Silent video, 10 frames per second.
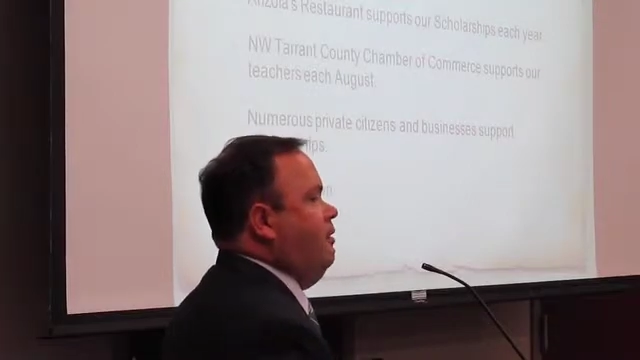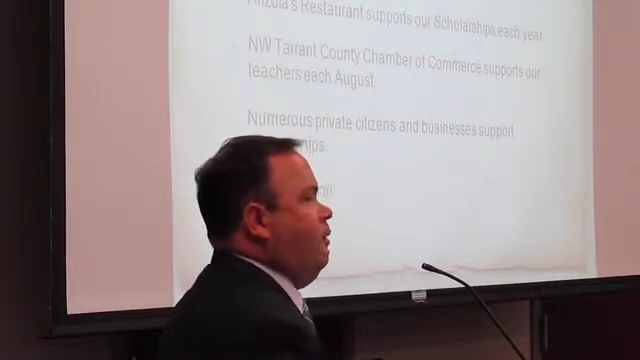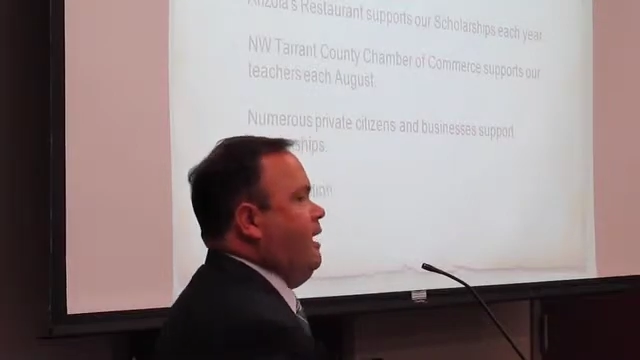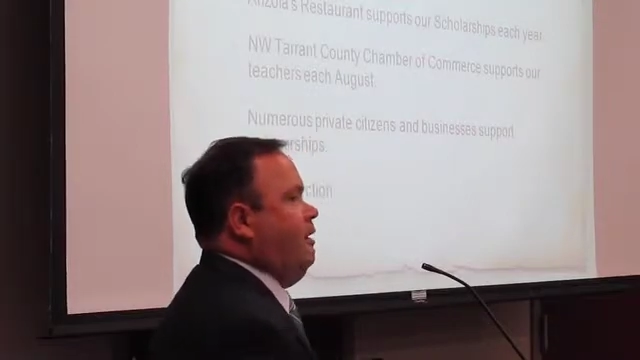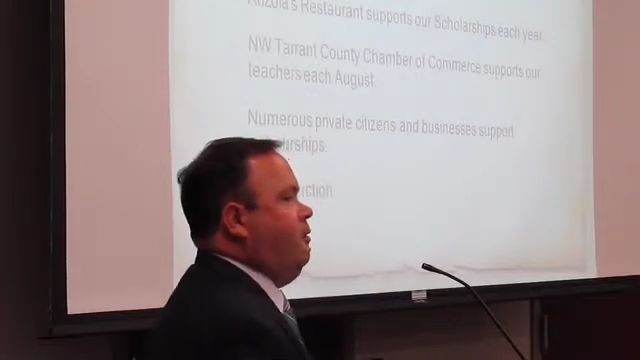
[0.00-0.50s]

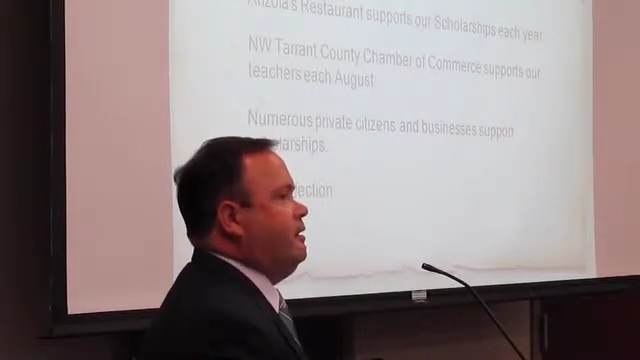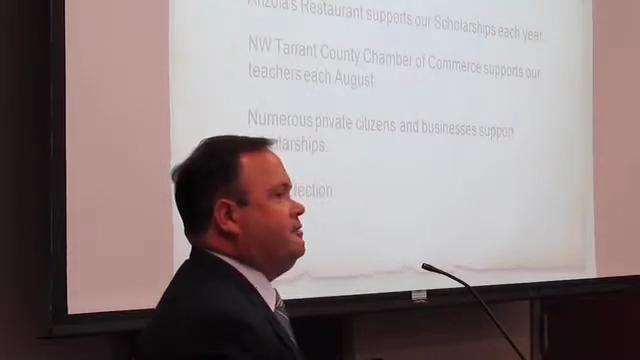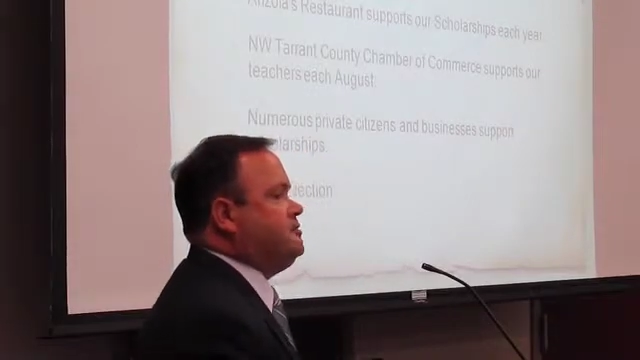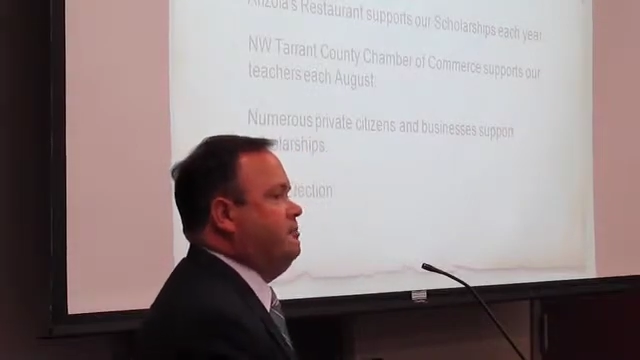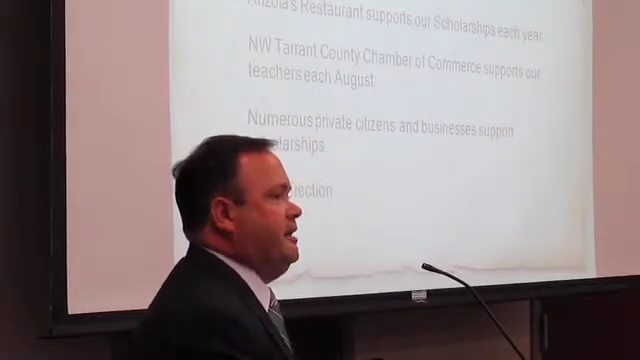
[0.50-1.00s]
Wow,
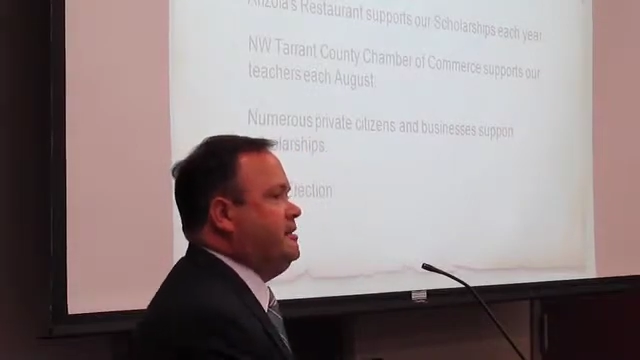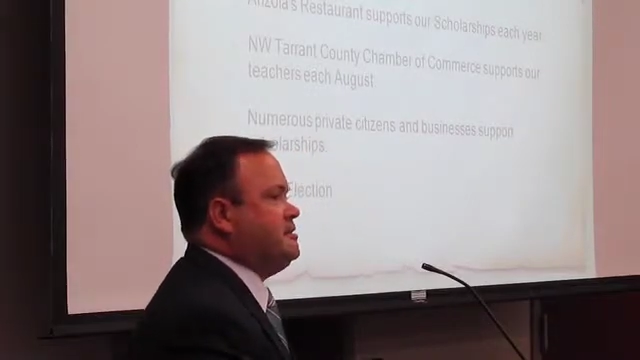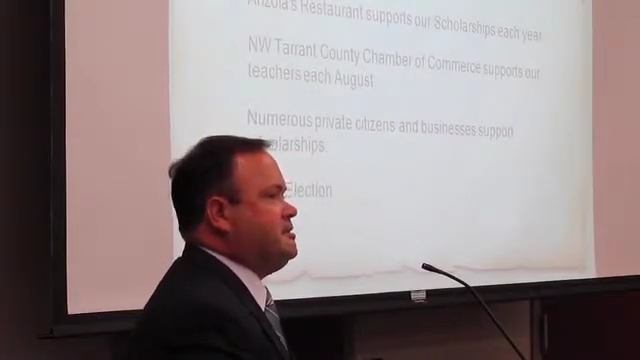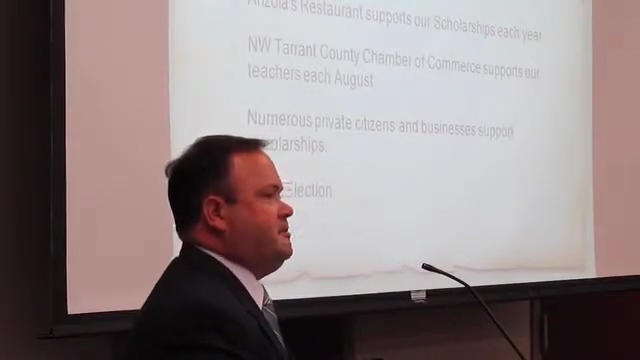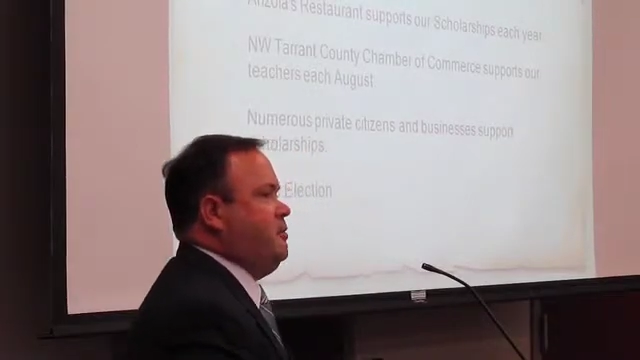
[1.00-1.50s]
what a
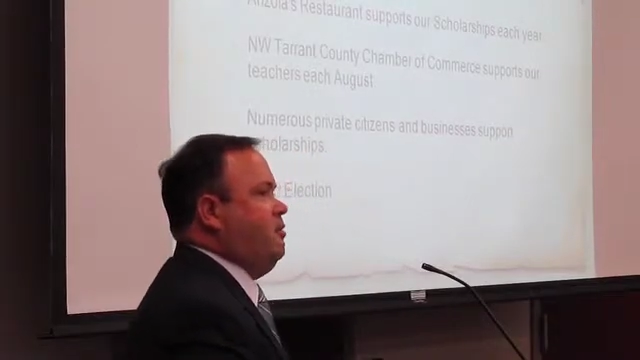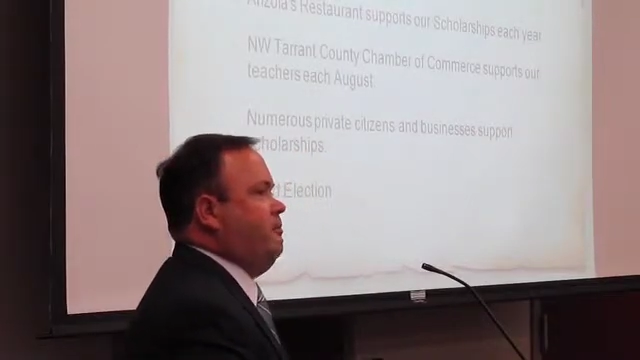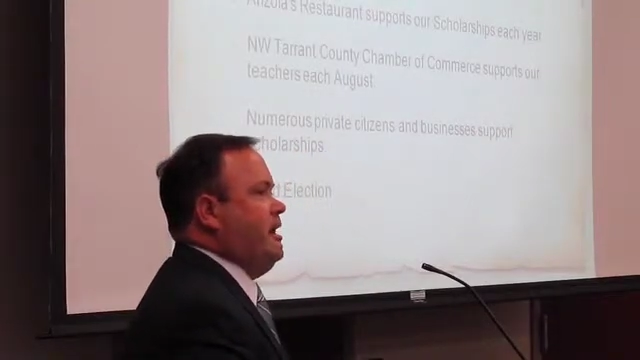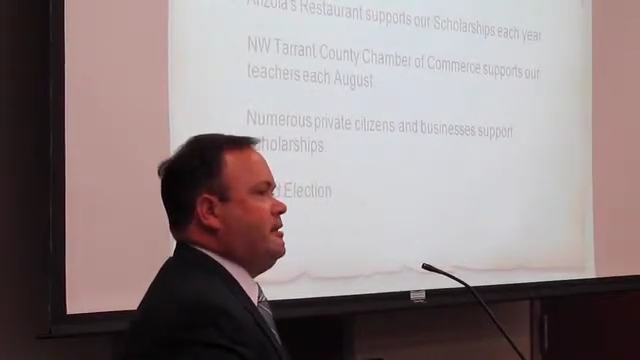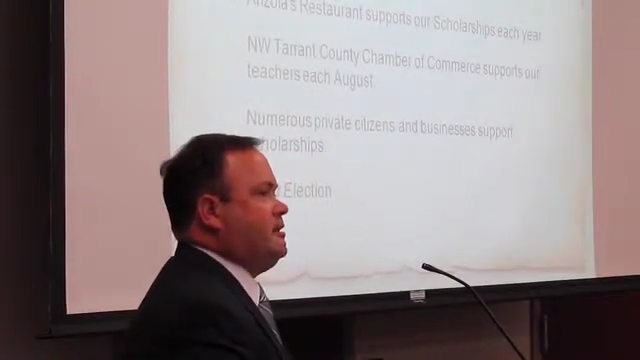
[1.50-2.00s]
tremendous support
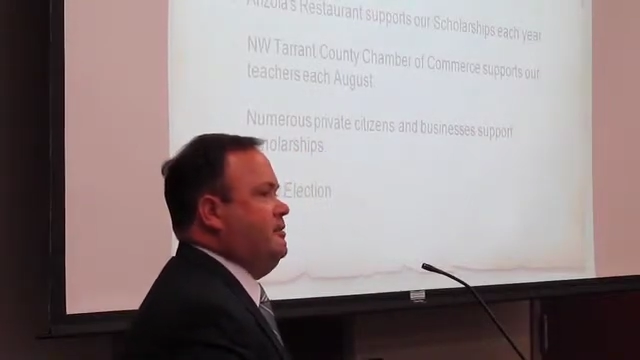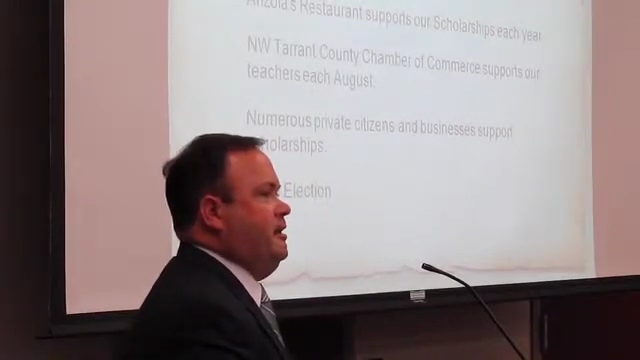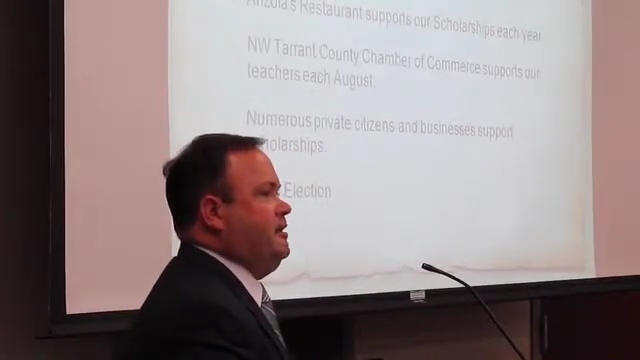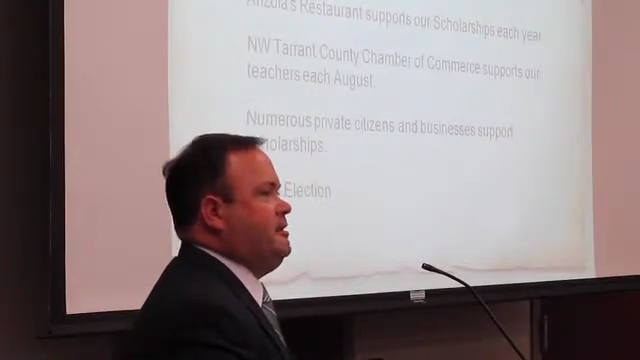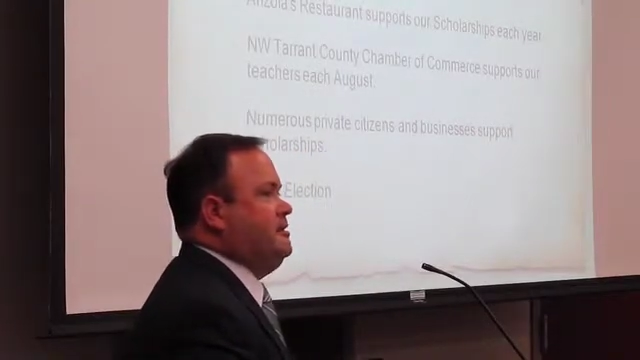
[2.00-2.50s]
by the
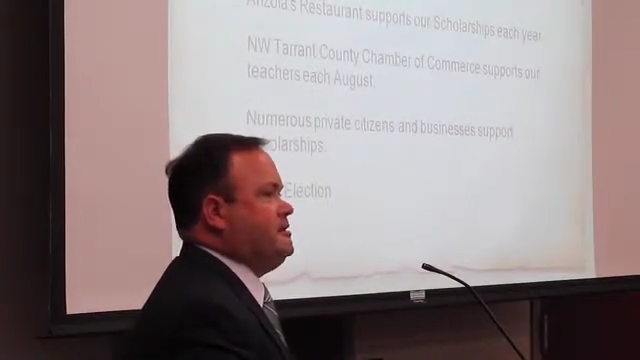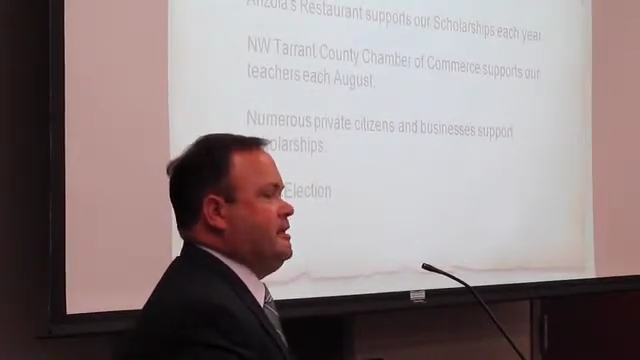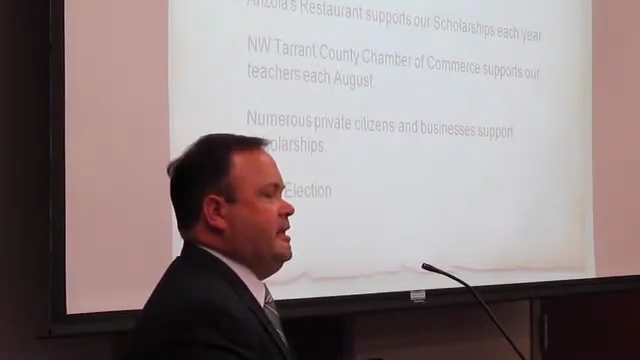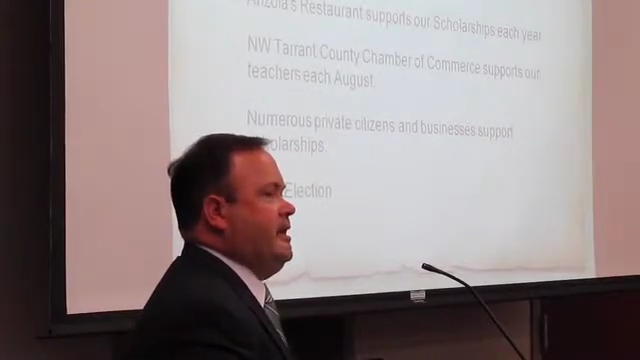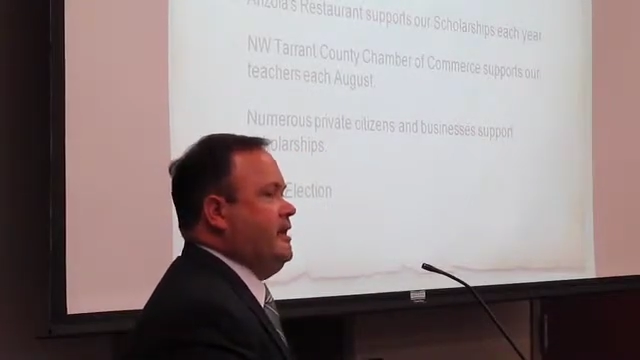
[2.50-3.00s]
community to
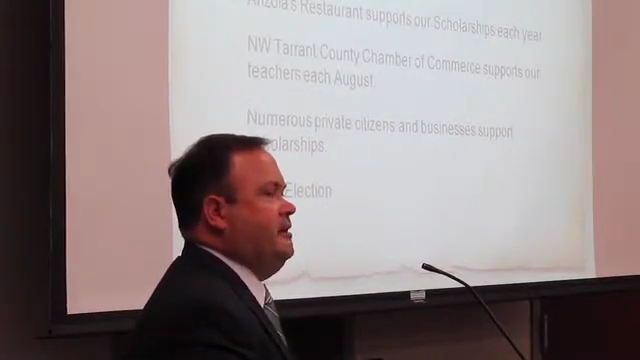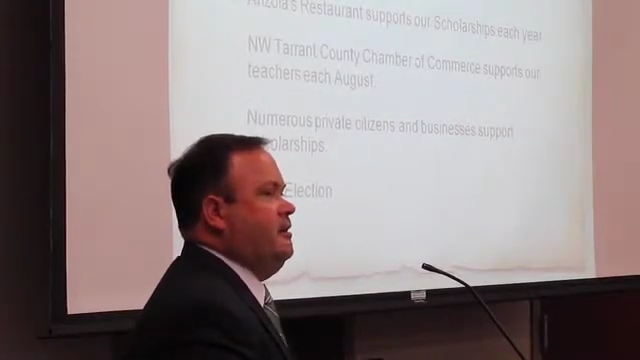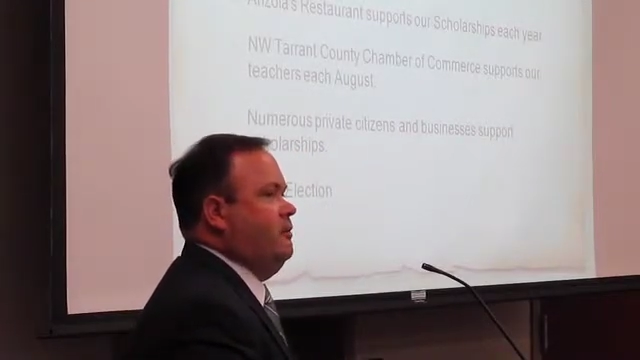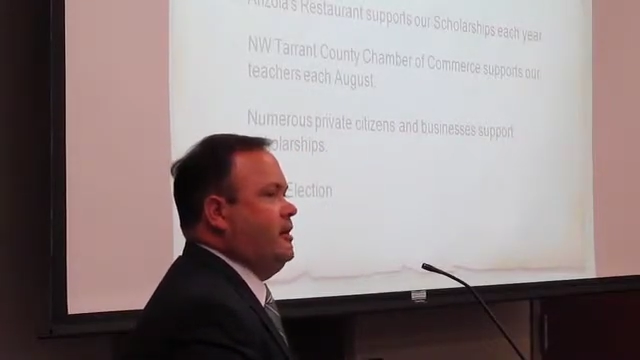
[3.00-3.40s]
say, hey,